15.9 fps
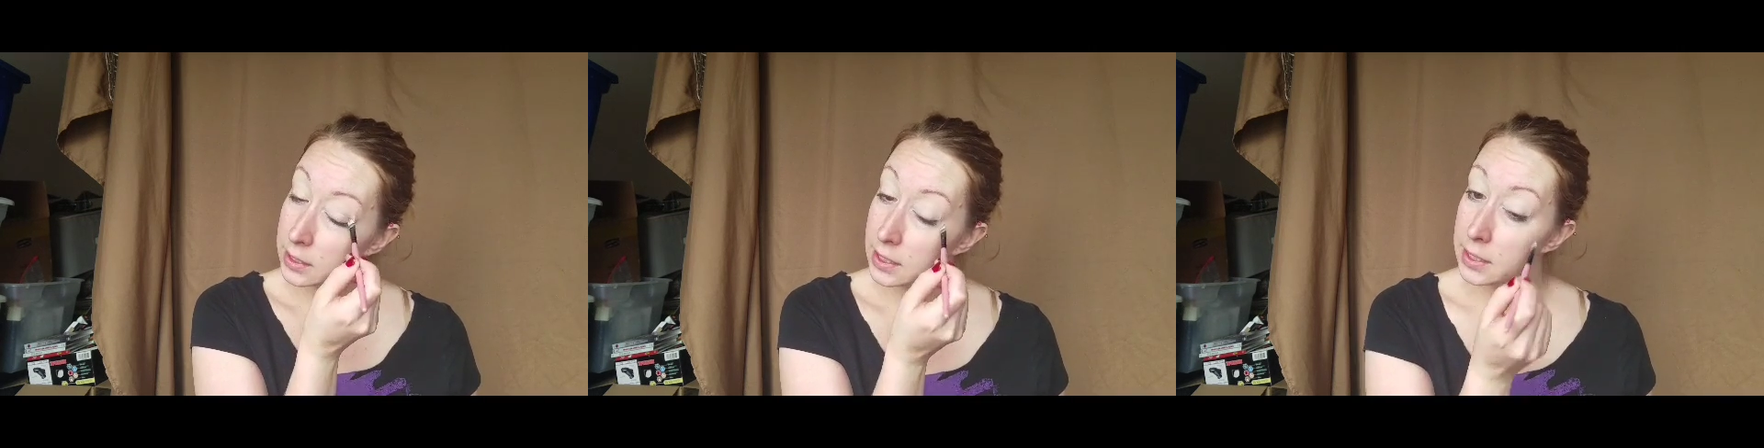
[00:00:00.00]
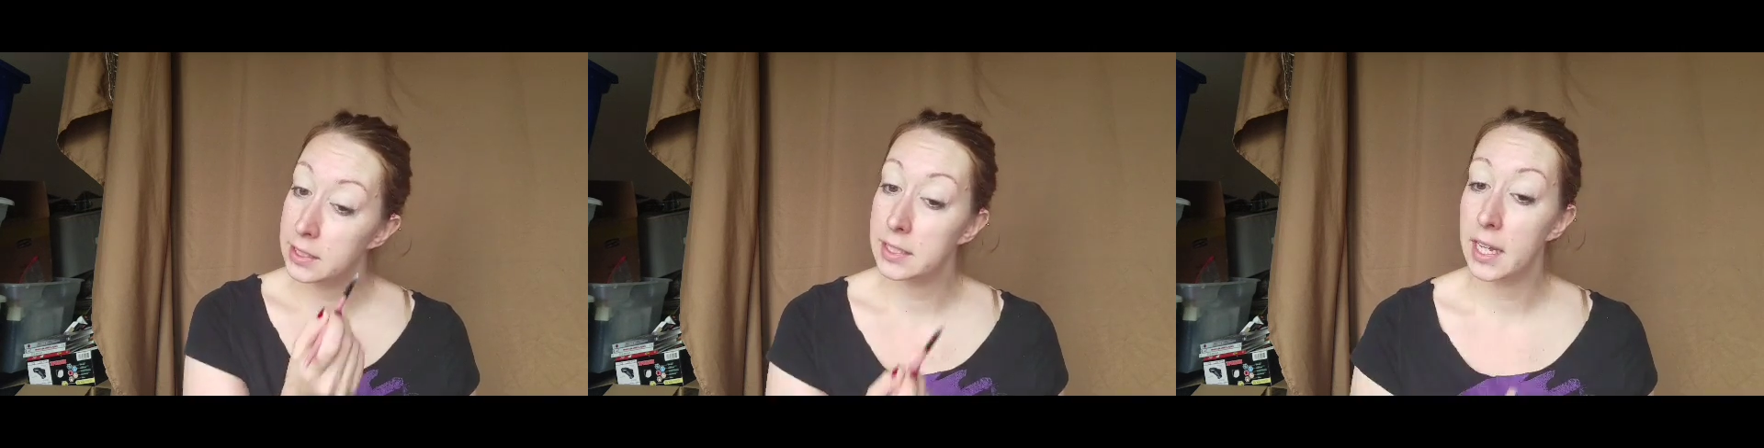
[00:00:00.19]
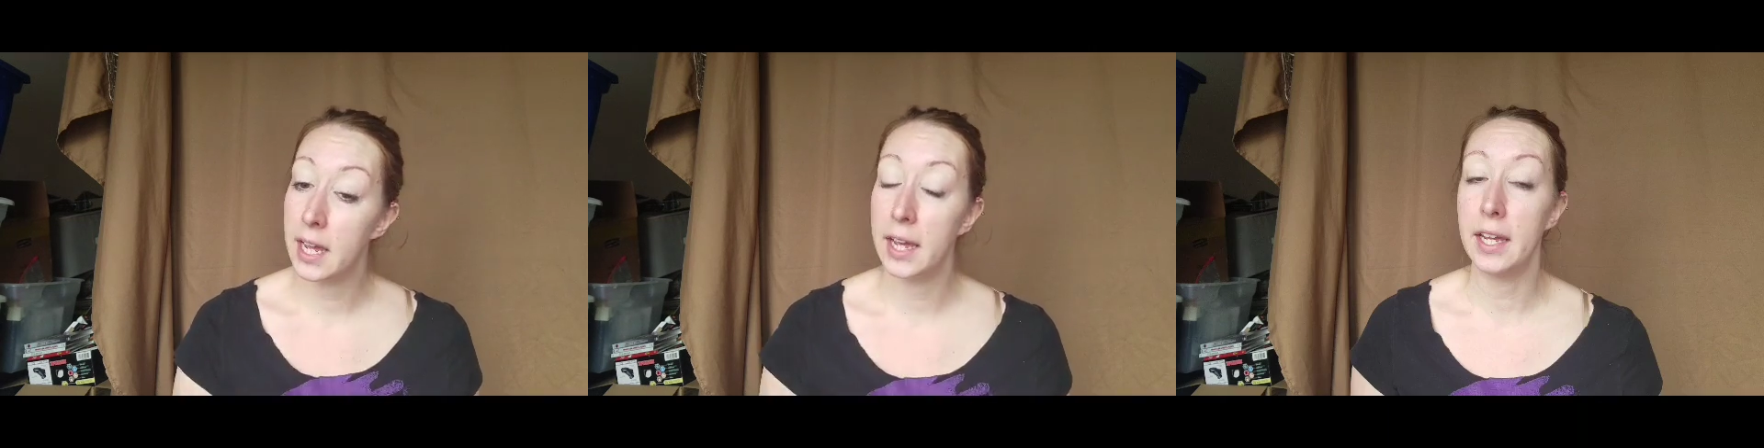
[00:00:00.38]

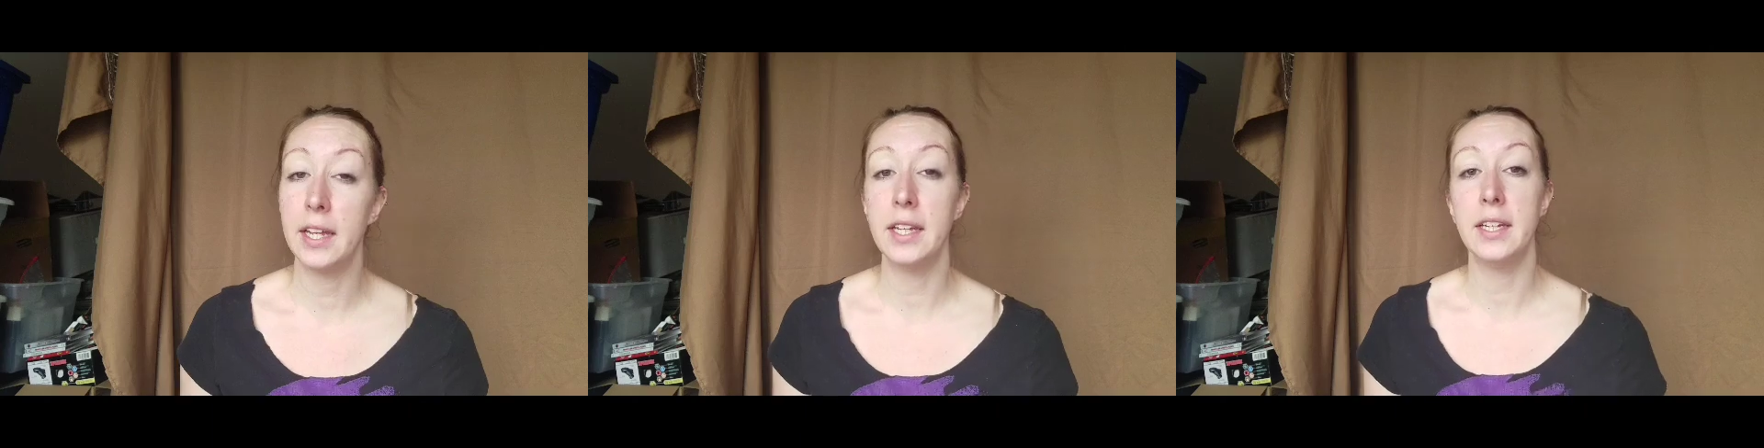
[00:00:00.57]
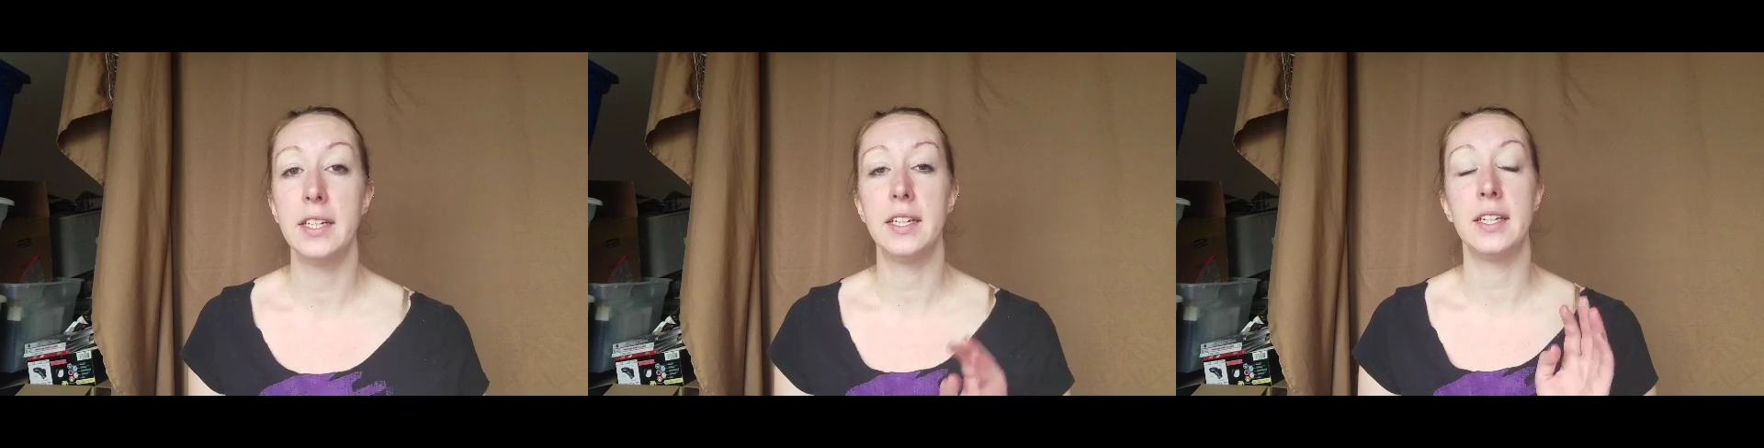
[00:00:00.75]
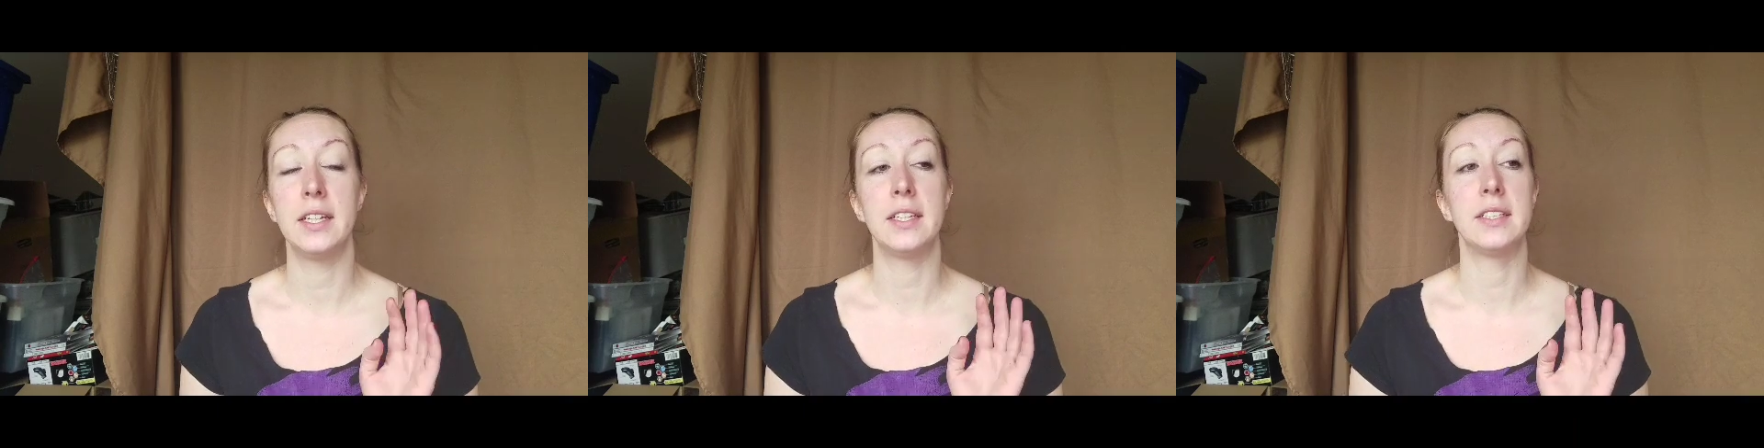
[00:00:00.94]

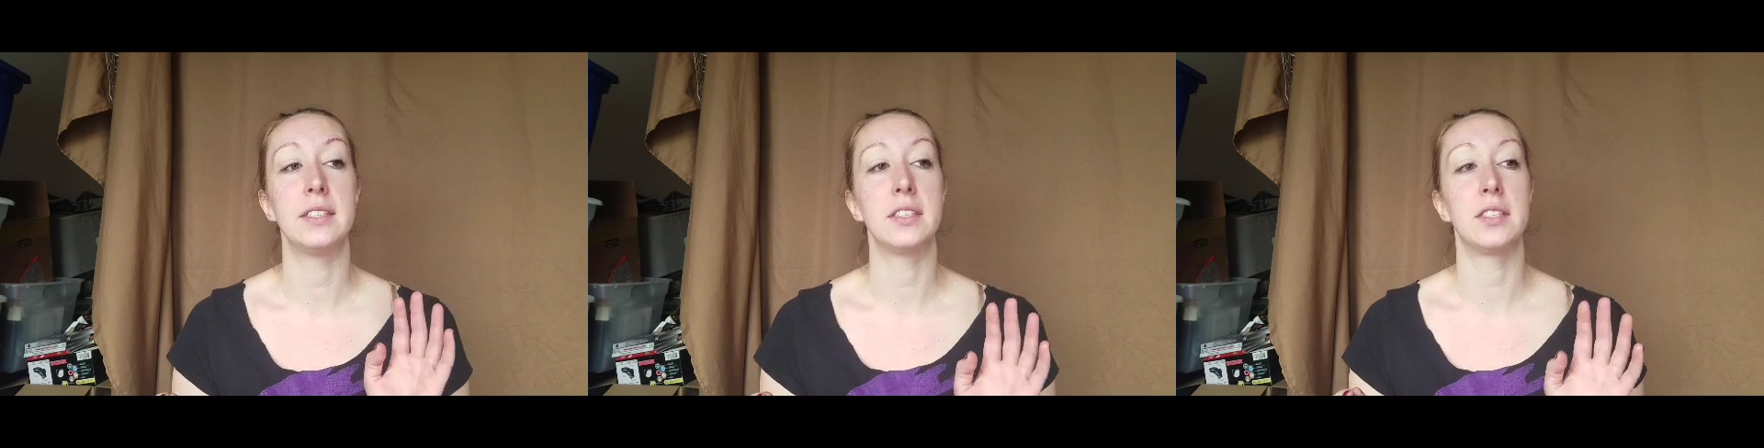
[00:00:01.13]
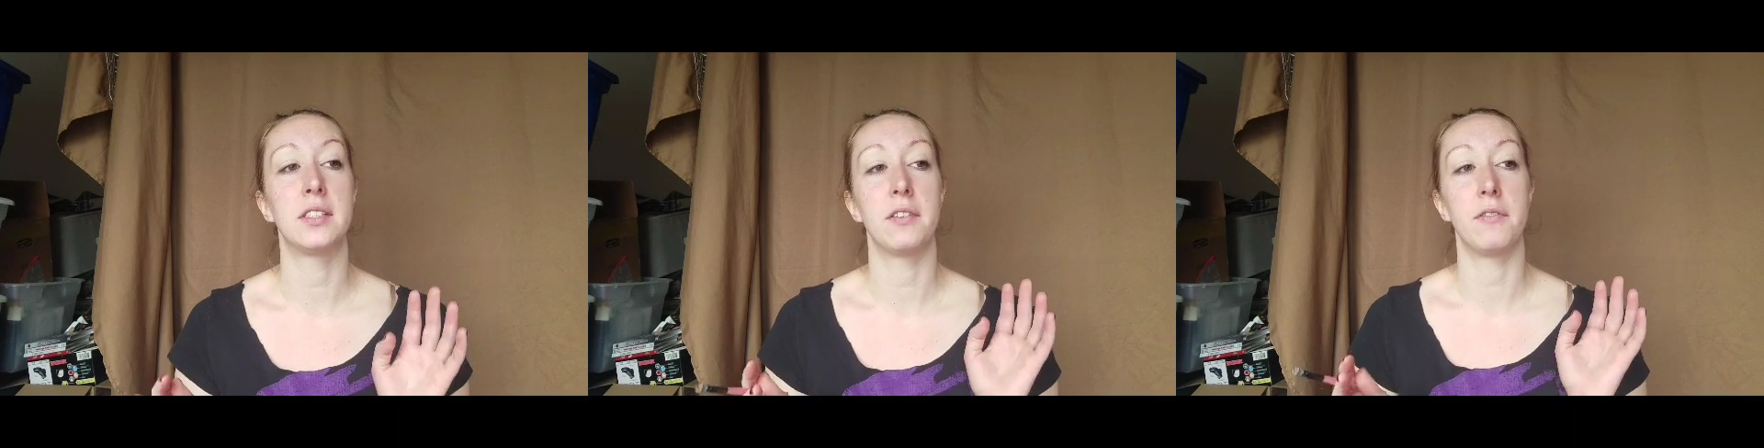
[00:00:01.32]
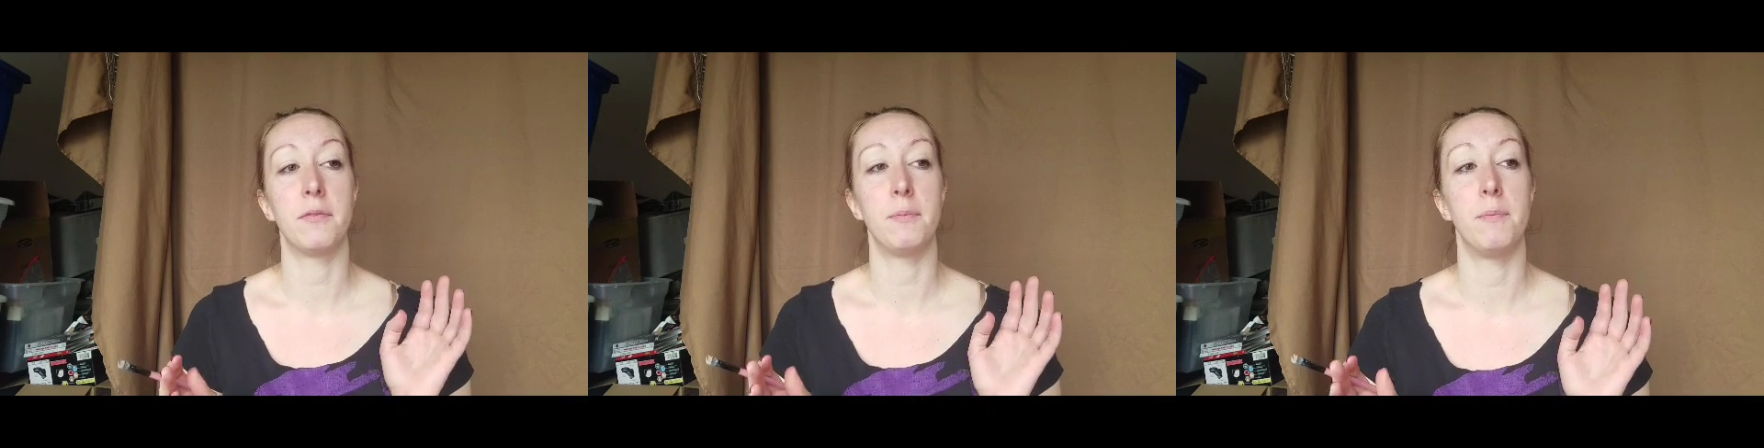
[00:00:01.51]
Today
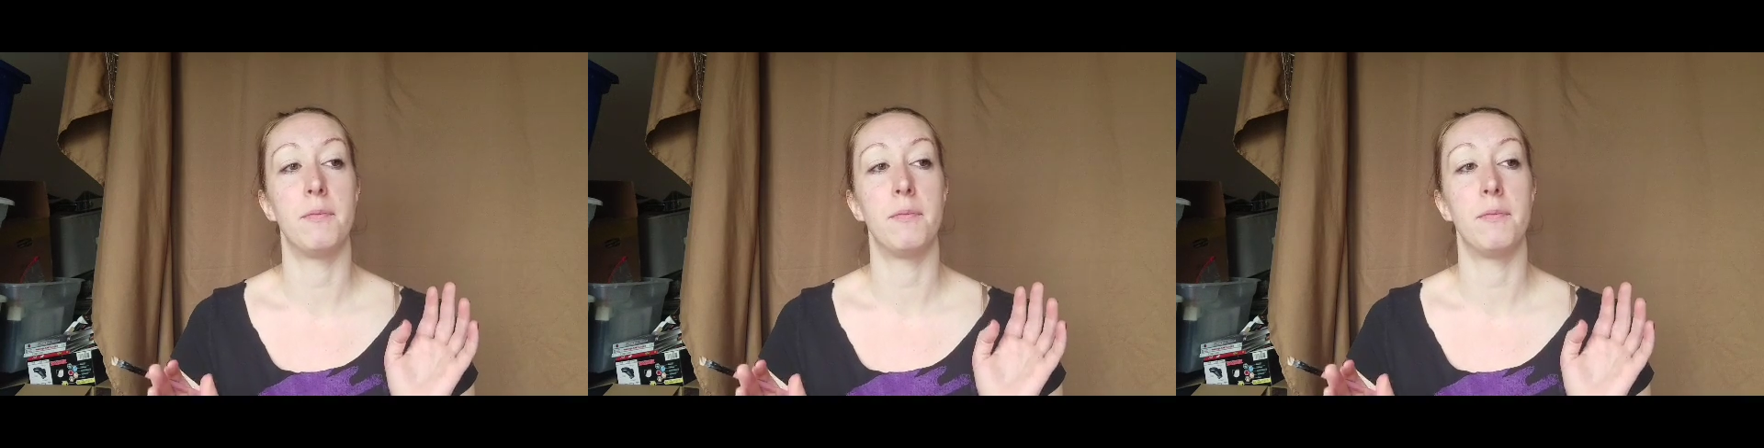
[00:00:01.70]
is